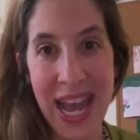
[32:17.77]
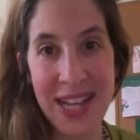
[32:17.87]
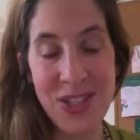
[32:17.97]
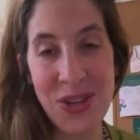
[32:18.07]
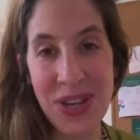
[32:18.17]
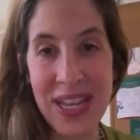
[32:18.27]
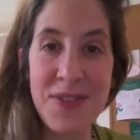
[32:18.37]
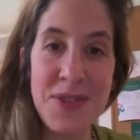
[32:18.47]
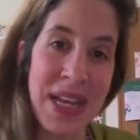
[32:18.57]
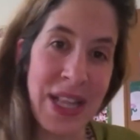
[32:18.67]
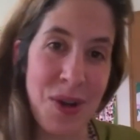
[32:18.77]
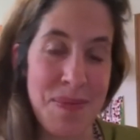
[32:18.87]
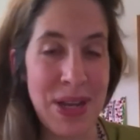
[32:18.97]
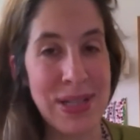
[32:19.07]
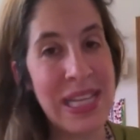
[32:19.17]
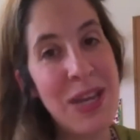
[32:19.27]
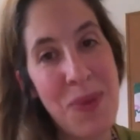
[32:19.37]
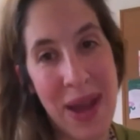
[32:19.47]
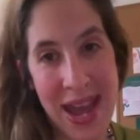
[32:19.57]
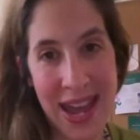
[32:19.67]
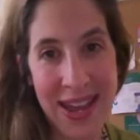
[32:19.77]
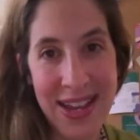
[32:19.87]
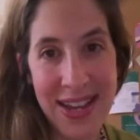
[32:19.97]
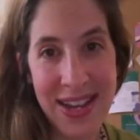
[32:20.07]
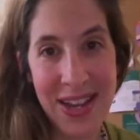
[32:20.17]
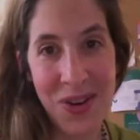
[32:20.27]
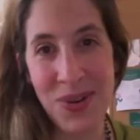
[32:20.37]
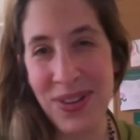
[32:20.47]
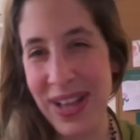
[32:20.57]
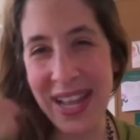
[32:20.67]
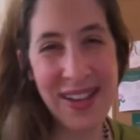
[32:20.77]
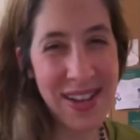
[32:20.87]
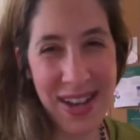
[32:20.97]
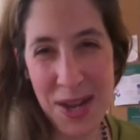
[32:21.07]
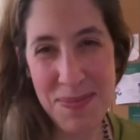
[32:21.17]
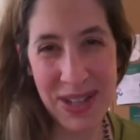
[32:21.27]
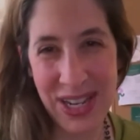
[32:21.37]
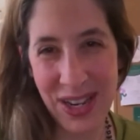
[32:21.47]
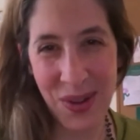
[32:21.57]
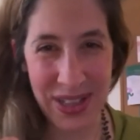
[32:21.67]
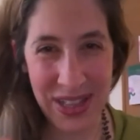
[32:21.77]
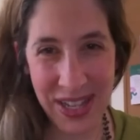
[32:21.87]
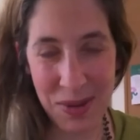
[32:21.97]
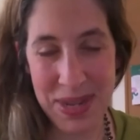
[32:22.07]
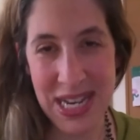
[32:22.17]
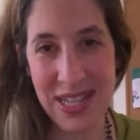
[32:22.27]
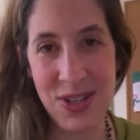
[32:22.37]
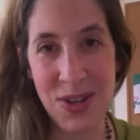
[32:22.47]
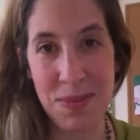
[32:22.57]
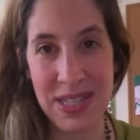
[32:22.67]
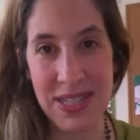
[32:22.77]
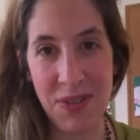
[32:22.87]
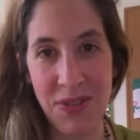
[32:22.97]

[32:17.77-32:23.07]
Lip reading: And so it gives me a little bit of leeway or like ability to go a little bit easier on myself.